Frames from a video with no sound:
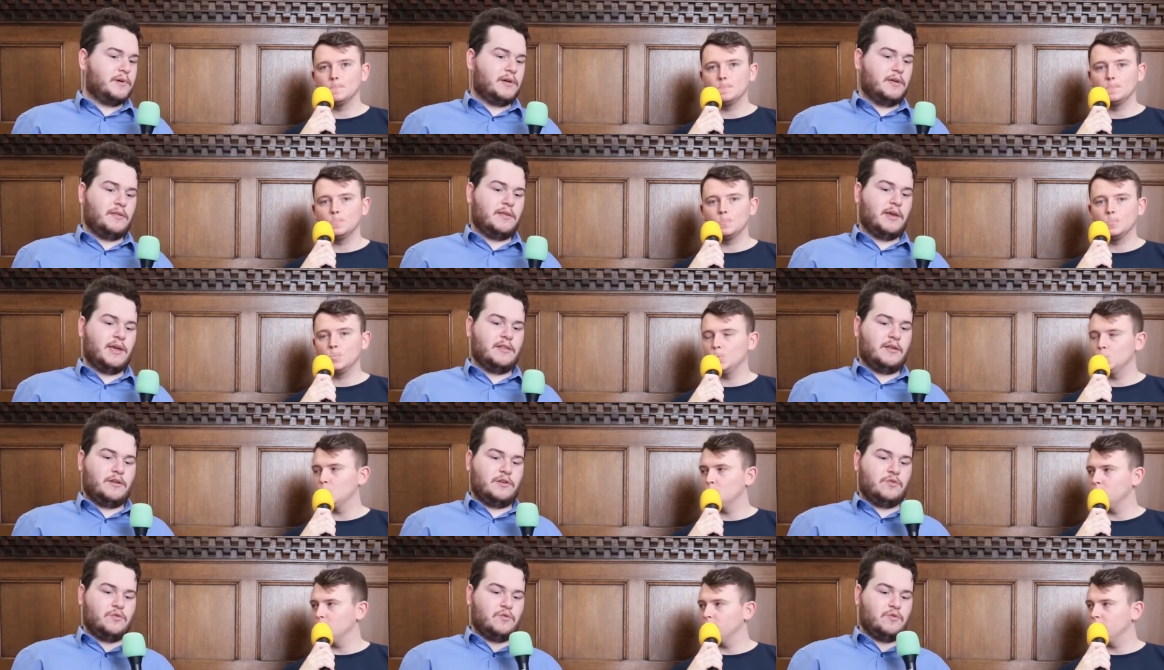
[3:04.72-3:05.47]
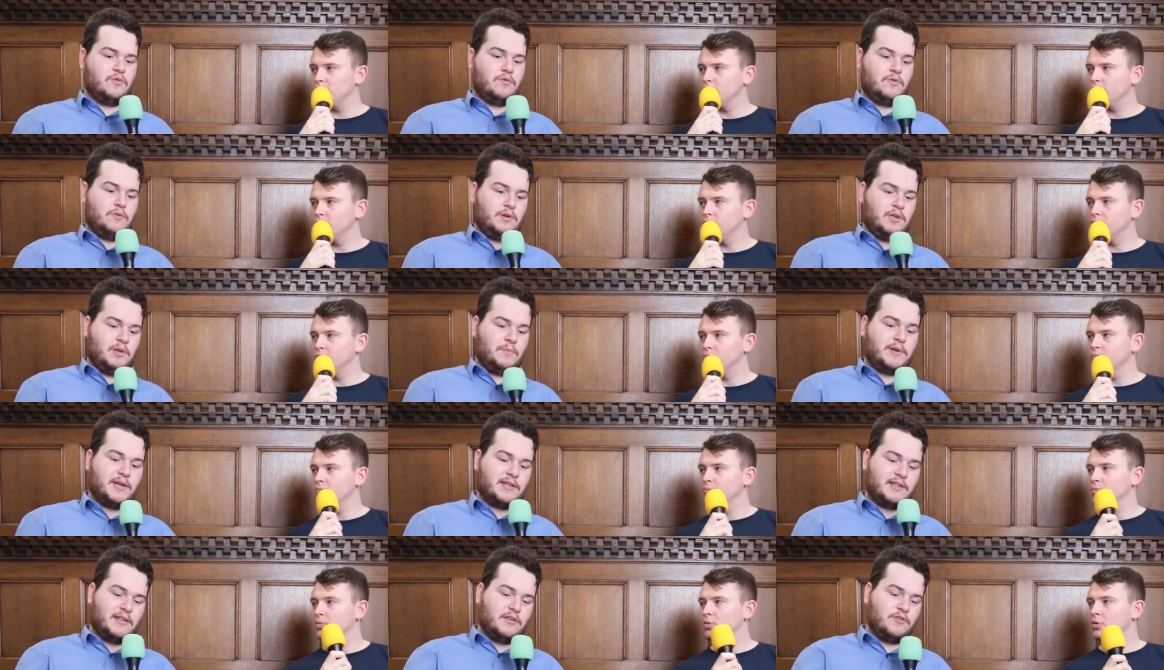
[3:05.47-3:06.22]
Speaker 1: But then are you are you
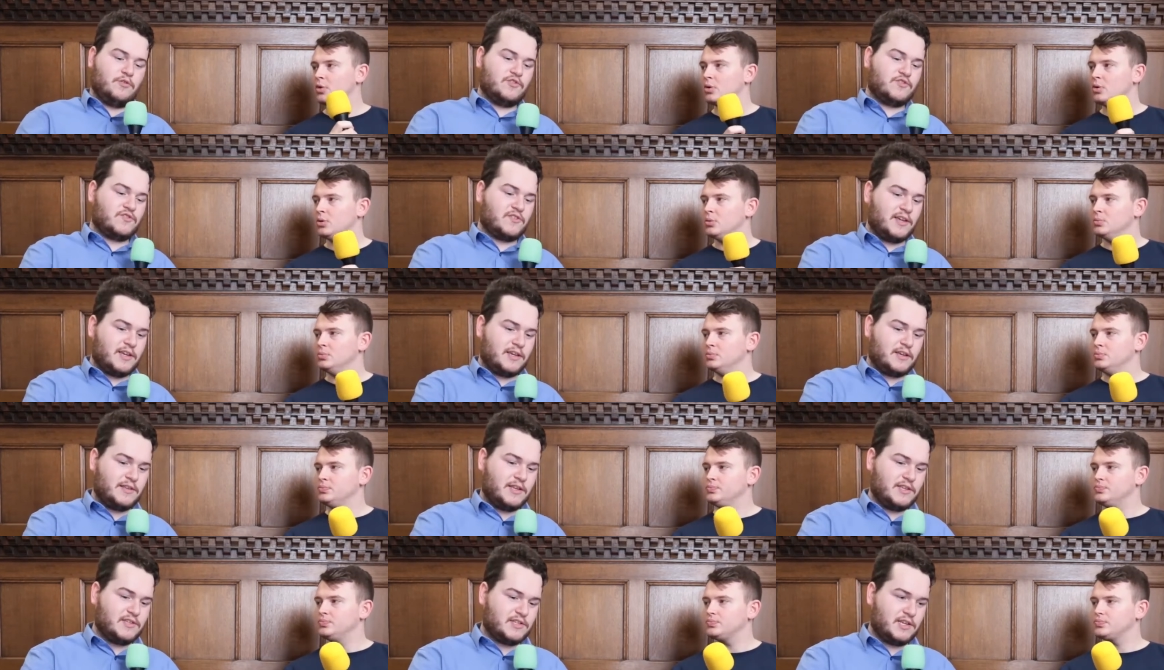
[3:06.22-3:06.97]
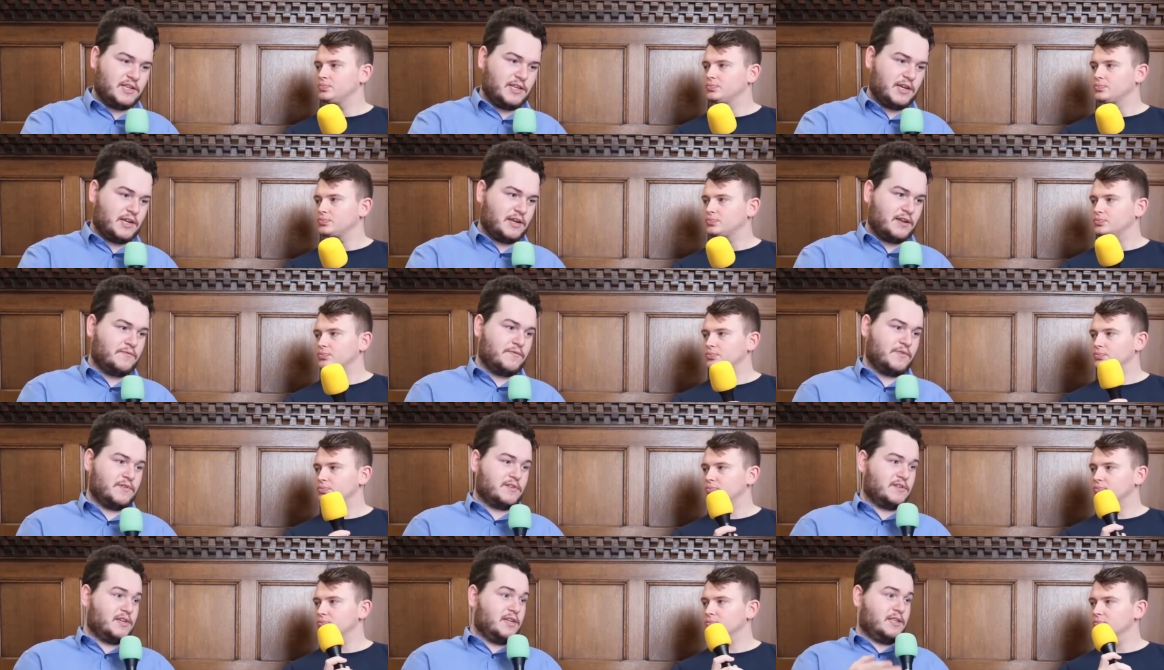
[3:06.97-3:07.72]
bringing in a new striker and then saying to Griff,
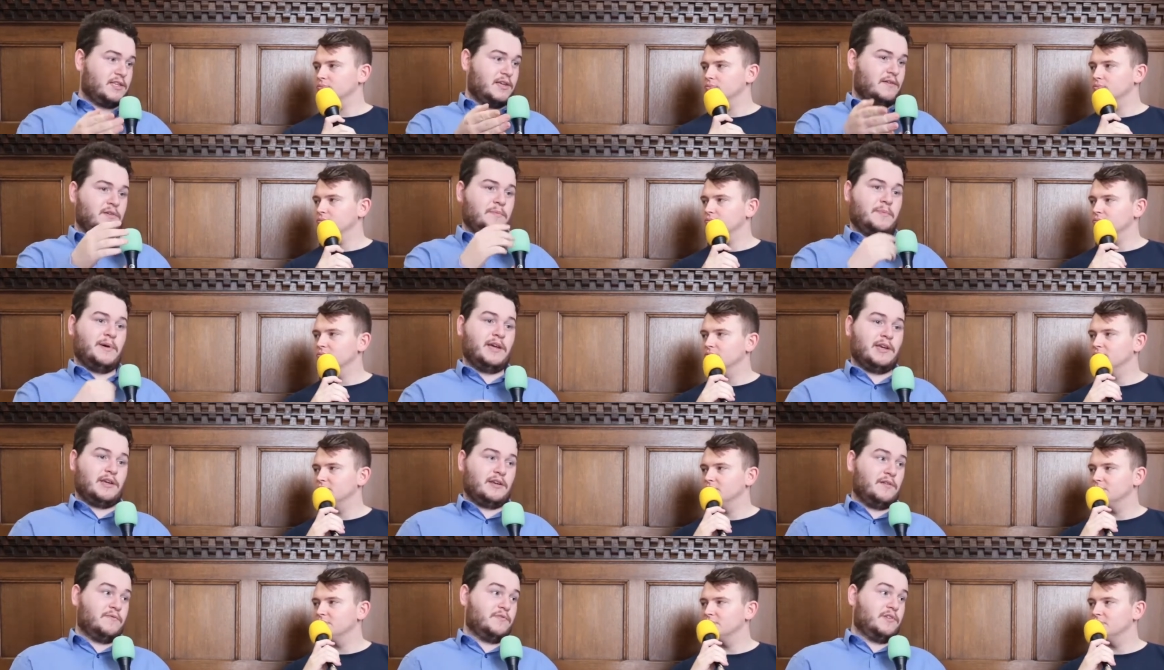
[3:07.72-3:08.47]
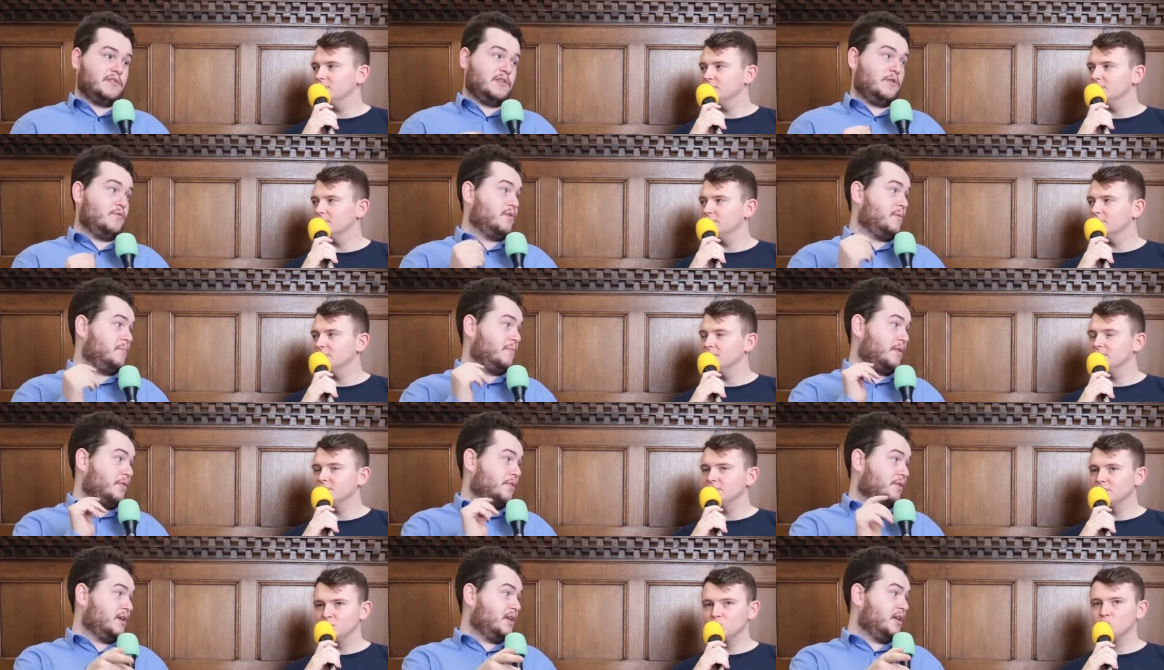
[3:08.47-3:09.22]
it's great to have you back, Griff. You're now number
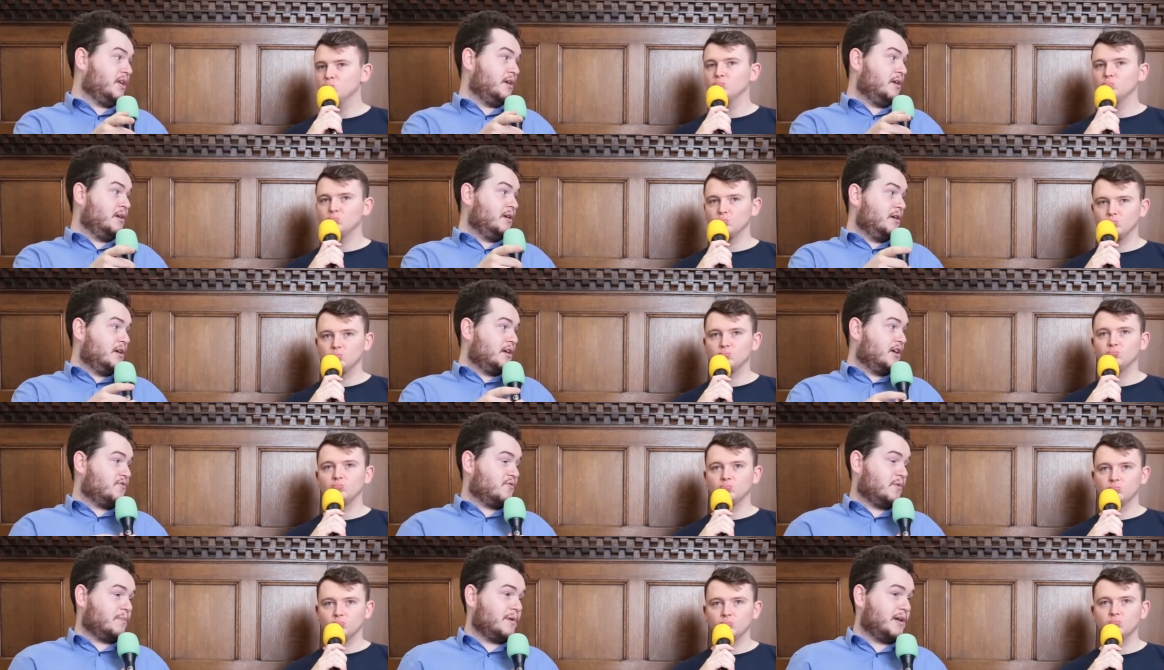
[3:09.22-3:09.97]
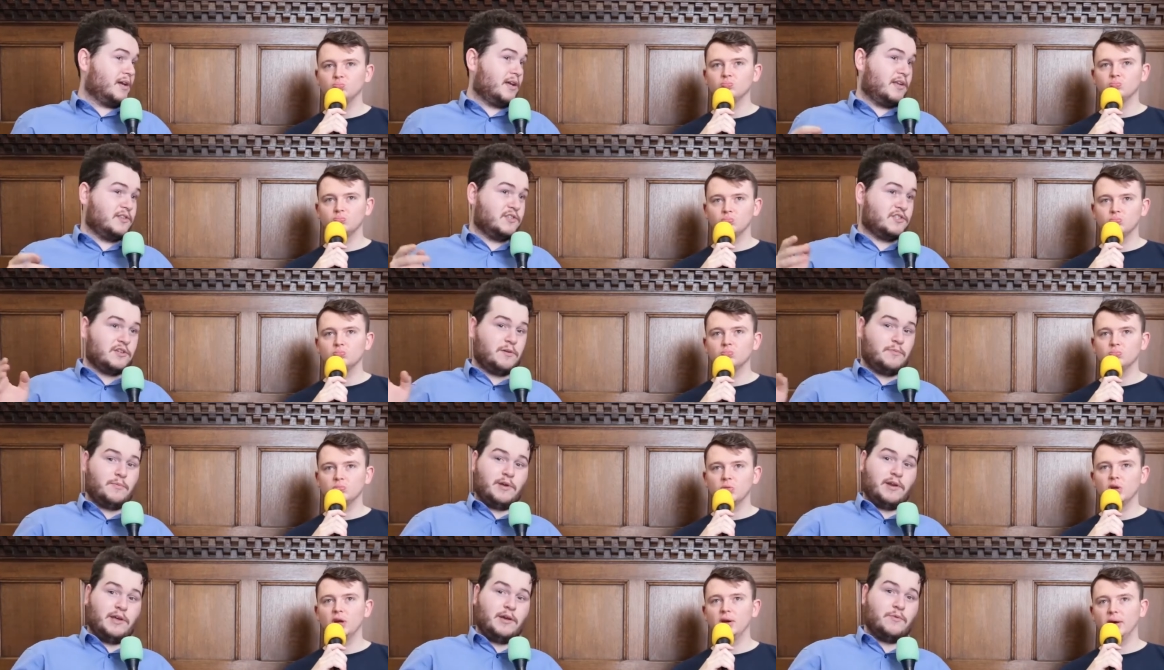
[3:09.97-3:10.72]
three because we're bringing in
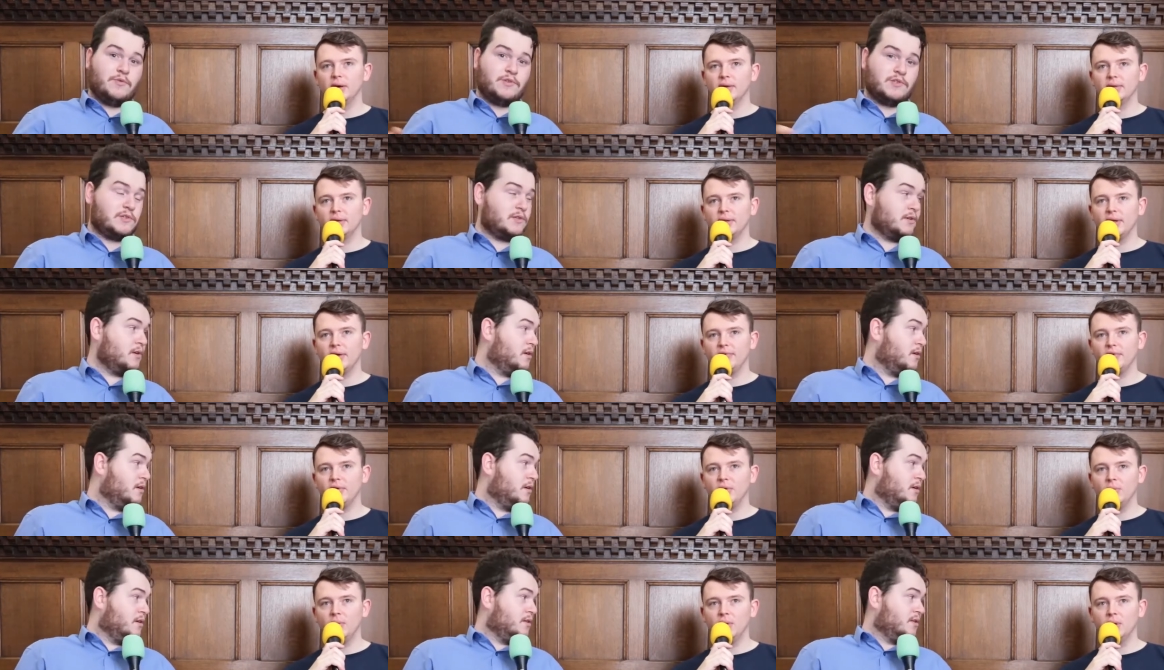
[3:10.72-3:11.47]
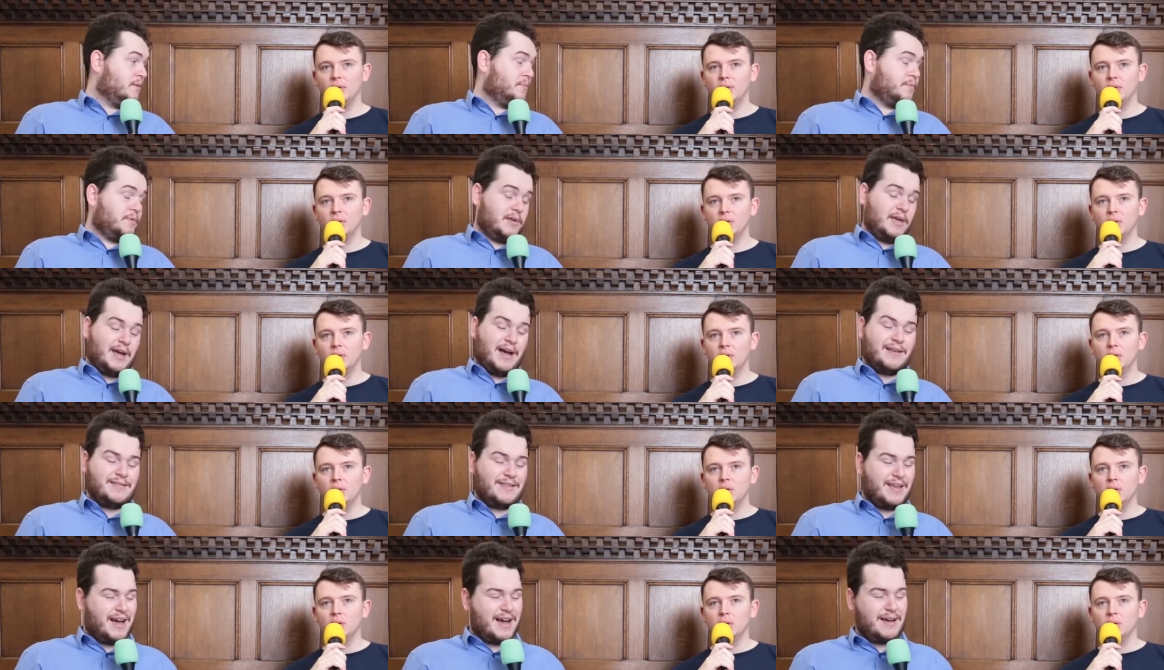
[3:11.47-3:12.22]
someone else. Yeah, it's a difficult one to play. I,
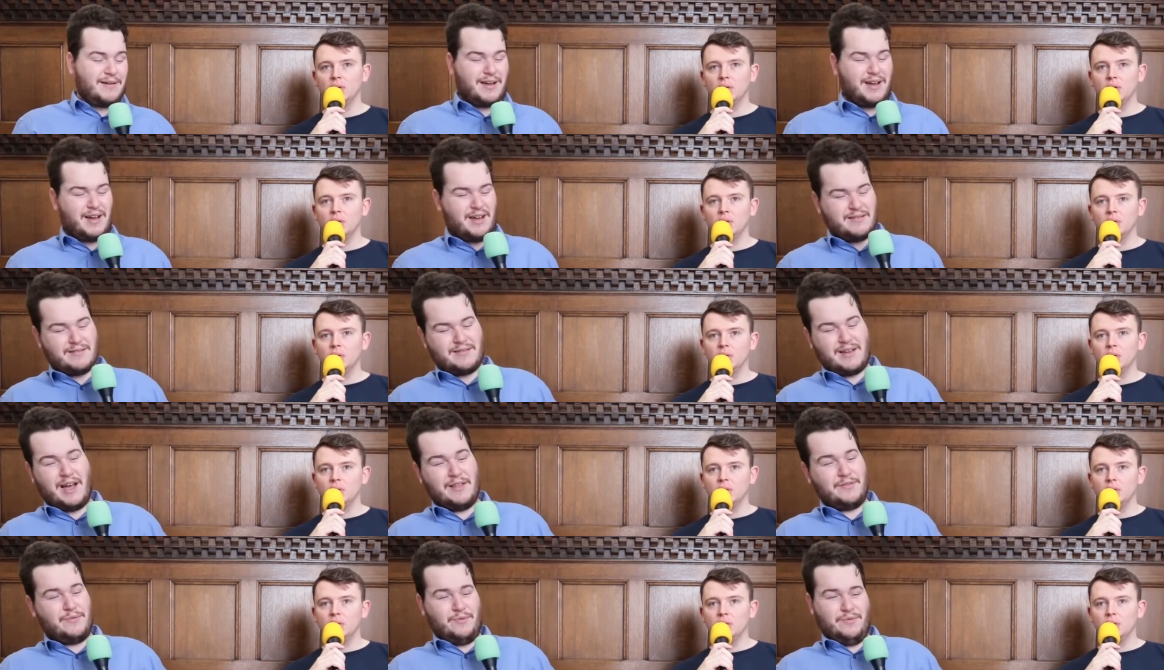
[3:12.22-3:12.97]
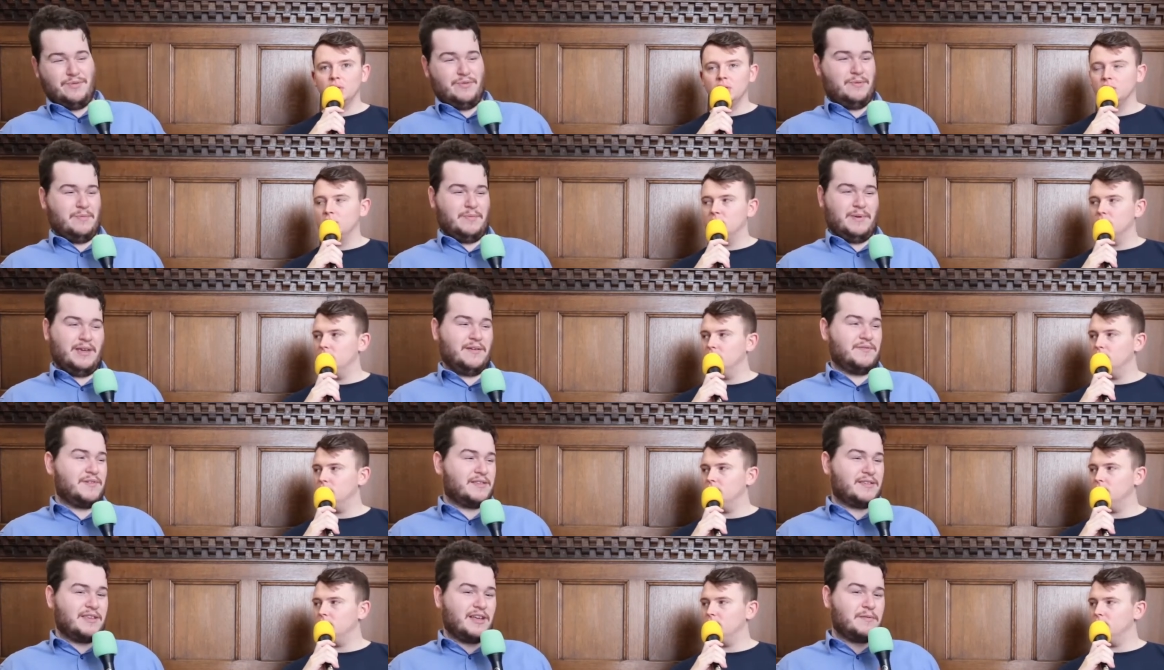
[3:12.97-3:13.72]
I I, I don't know, mate.
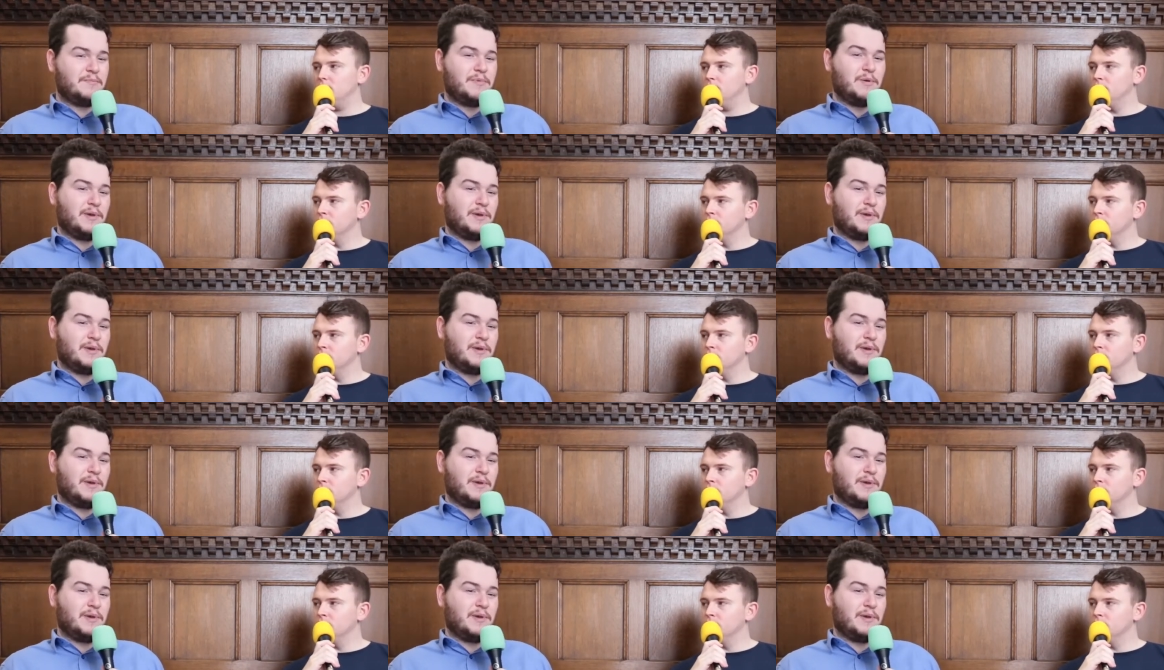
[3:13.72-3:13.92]
If you're telling